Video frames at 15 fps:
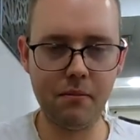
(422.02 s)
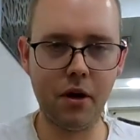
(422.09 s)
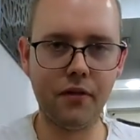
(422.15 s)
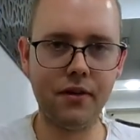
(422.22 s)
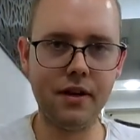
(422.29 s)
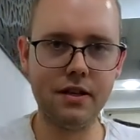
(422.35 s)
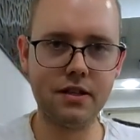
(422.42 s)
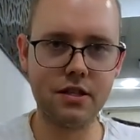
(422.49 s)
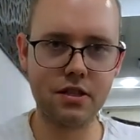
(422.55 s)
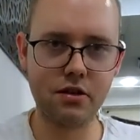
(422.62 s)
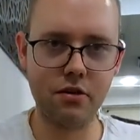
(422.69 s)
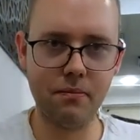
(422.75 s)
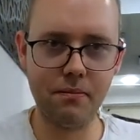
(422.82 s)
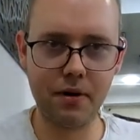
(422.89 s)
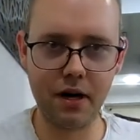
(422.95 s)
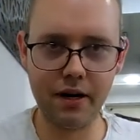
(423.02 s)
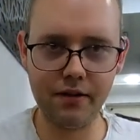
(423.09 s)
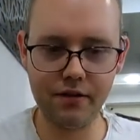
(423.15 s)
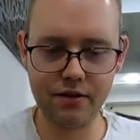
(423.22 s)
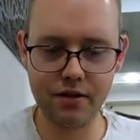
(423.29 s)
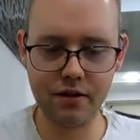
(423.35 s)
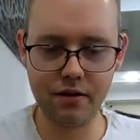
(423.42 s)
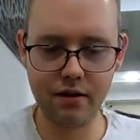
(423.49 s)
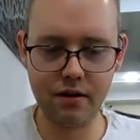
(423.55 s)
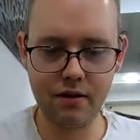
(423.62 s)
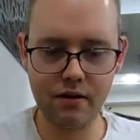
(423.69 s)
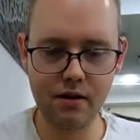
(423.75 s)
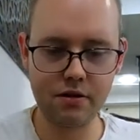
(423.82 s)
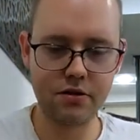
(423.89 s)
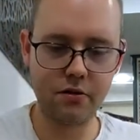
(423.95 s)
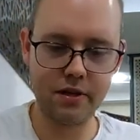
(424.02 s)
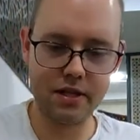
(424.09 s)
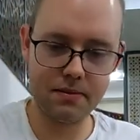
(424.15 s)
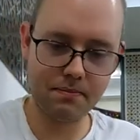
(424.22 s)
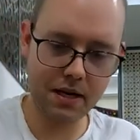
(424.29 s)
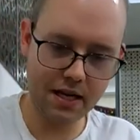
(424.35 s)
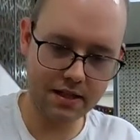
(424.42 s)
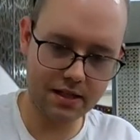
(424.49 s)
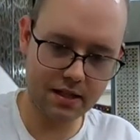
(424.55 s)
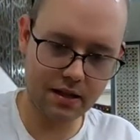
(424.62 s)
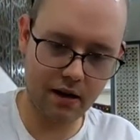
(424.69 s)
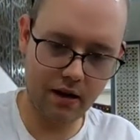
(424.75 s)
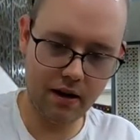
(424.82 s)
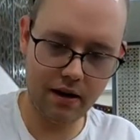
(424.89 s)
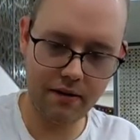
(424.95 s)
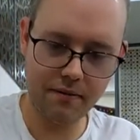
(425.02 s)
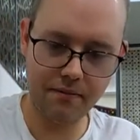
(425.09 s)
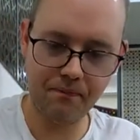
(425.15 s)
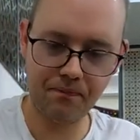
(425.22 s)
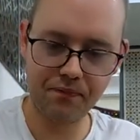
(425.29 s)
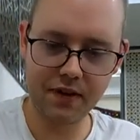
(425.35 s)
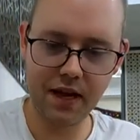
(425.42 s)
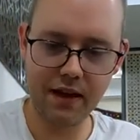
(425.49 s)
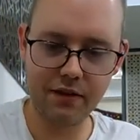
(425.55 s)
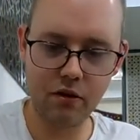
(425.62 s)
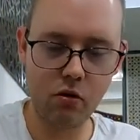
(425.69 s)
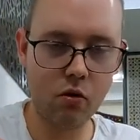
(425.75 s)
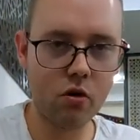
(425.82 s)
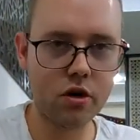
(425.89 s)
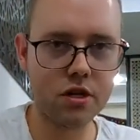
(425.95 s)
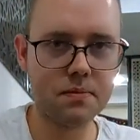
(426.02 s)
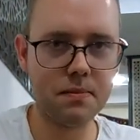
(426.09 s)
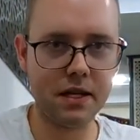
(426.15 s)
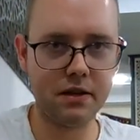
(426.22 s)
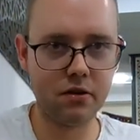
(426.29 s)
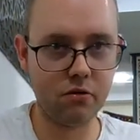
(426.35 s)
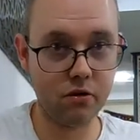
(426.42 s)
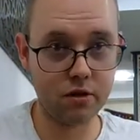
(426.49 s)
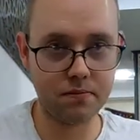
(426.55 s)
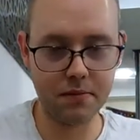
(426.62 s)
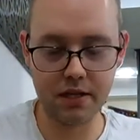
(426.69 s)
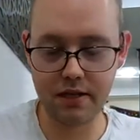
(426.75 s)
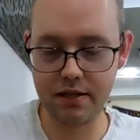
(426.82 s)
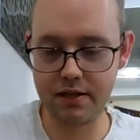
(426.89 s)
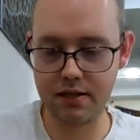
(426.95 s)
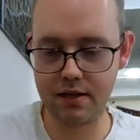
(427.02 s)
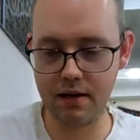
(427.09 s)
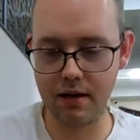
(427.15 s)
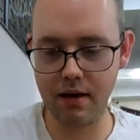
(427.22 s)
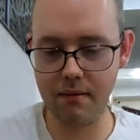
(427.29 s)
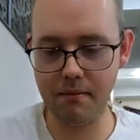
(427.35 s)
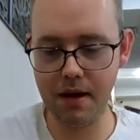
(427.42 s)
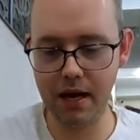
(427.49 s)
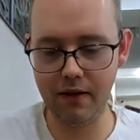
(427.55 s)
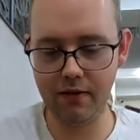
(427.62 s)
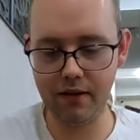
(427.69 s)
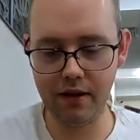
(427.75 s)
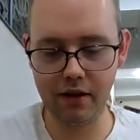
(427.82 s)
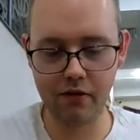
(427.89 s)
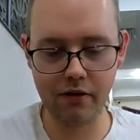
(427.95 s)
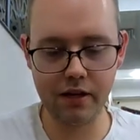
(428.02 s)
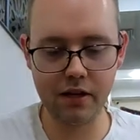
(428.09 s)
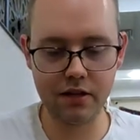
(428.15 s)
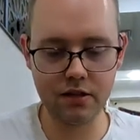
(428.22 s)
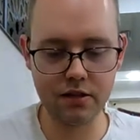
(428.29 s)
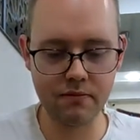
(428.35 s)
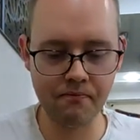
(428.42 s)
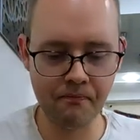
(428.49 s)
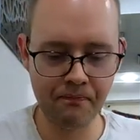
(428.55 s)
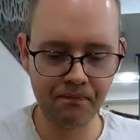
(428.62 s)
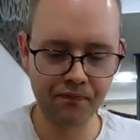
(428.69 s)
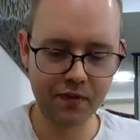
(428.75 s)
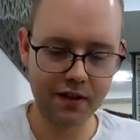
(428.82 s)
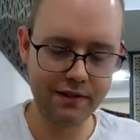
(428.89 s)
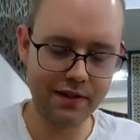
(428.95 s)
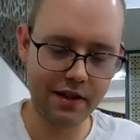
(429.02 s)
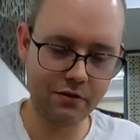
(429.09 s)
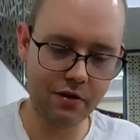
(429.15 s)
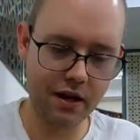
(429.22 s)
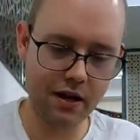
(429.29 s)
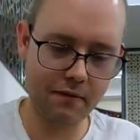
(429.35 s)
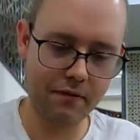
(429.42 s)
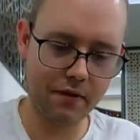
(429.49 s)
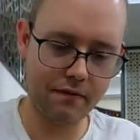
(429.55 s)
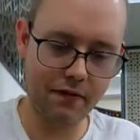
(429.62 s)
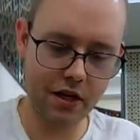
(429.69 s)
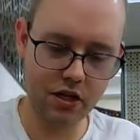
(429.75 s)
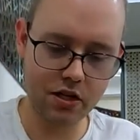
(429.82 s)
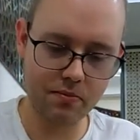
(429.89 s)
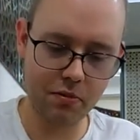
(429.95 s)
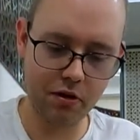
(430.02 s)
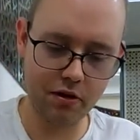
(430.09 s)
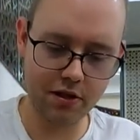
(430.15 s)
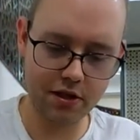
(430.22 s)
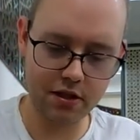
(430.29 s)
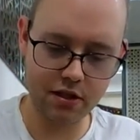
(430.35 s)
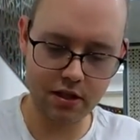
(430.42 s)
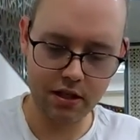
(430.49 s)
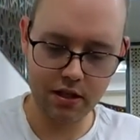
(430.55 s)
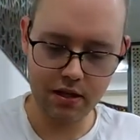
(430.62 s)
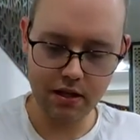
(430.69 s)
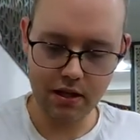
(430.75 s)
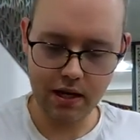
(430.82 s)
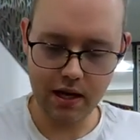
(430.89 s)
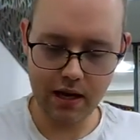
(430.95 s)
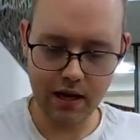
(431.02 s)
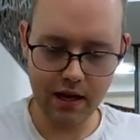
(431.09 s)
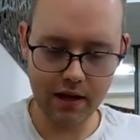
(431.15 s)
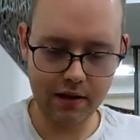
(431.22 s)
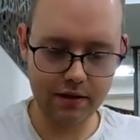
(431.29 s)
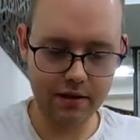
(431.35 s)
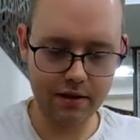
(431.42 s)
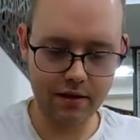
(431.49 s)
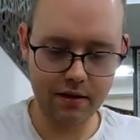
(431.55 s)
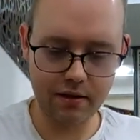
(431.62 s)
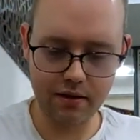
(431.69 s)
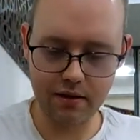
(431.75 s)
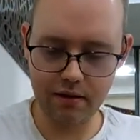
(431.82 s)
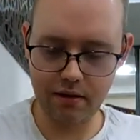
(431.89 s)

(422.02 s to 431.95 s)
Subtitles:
but it's combined, so it's pasta and horse meat. Horse meat is the main ingredients. And then you have vegetables and